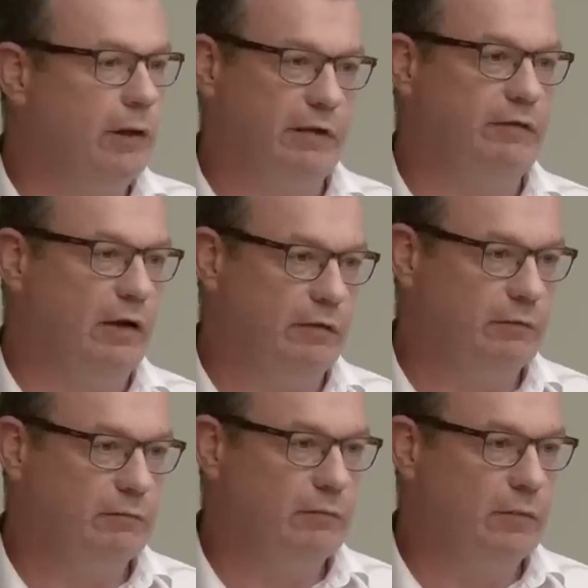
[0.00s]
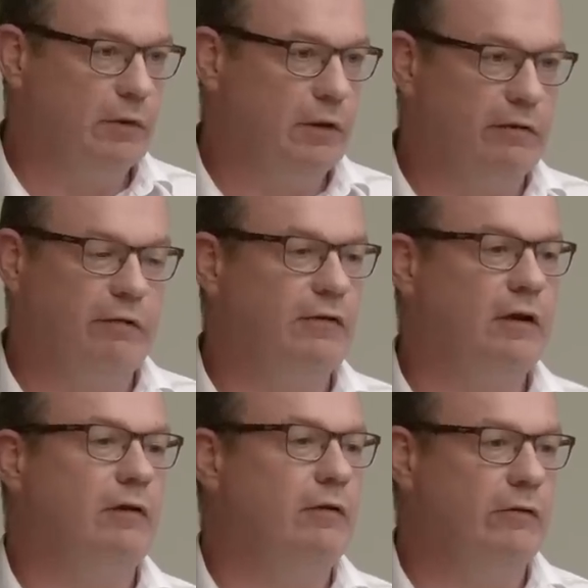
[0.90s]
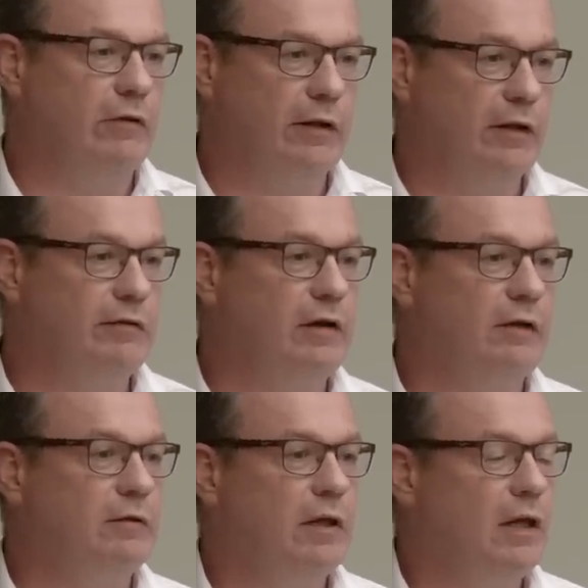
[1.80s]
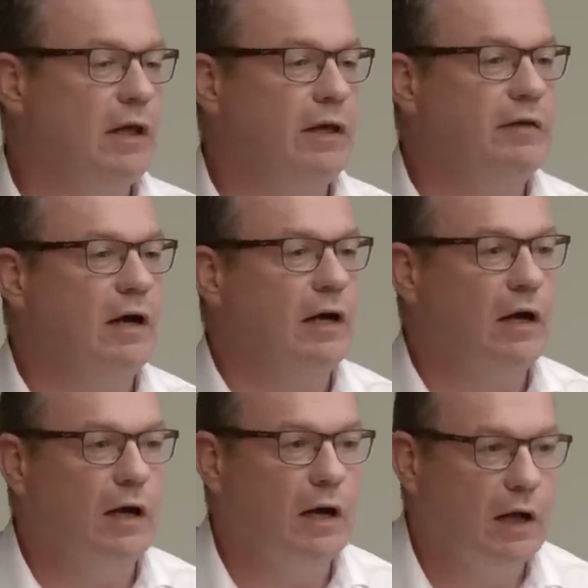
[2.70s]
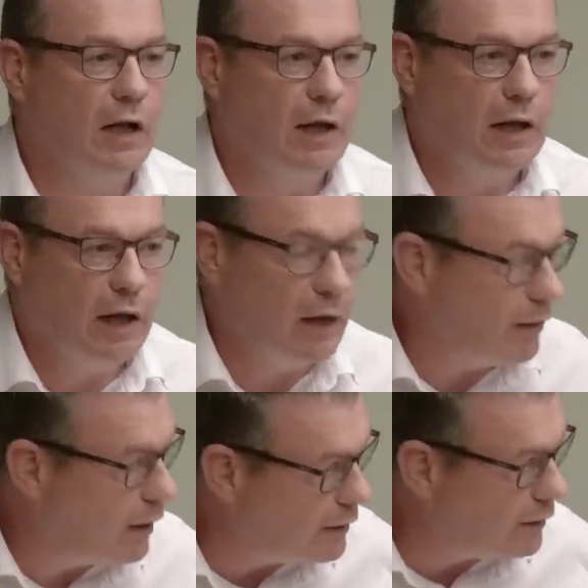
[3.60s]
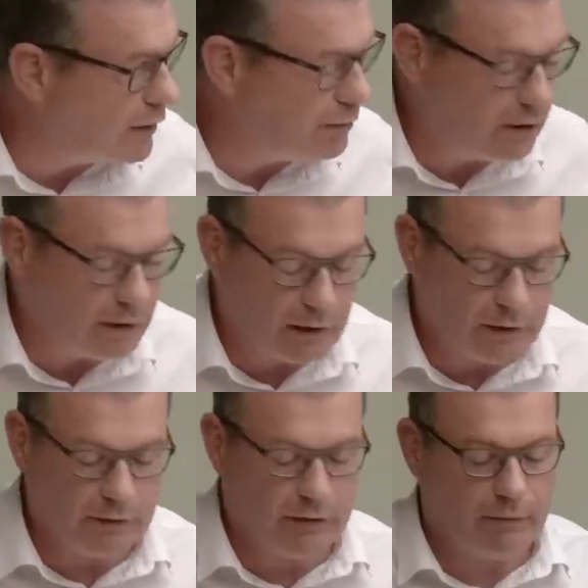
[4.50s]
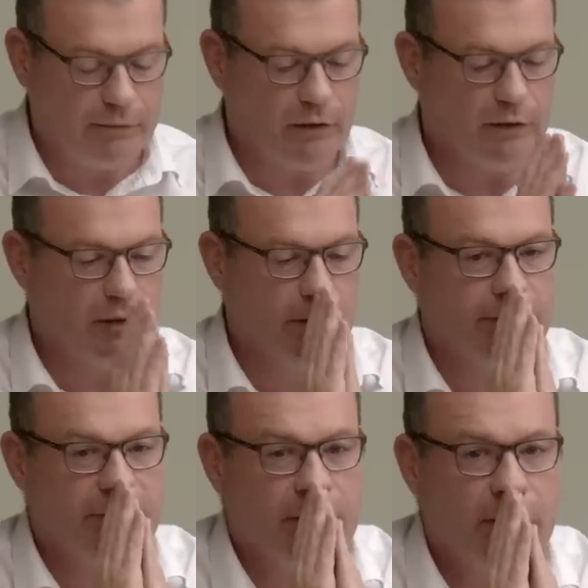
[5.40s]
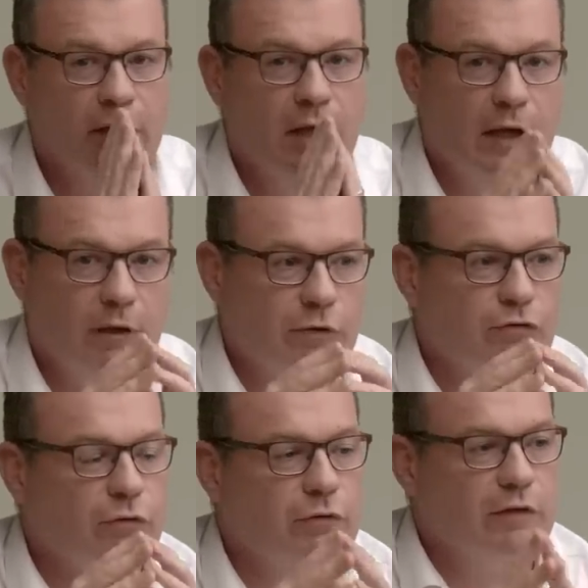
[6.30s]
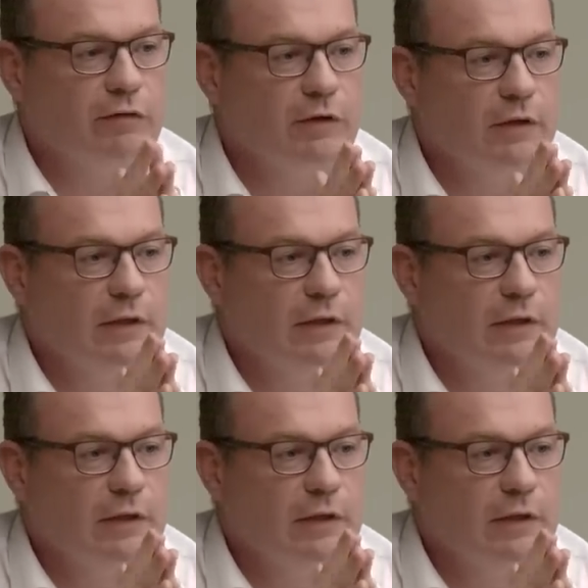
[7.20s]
buys that. As I've said earlier on, it's not. I think Deputy Dillon, Deputy Akatsi, went through this.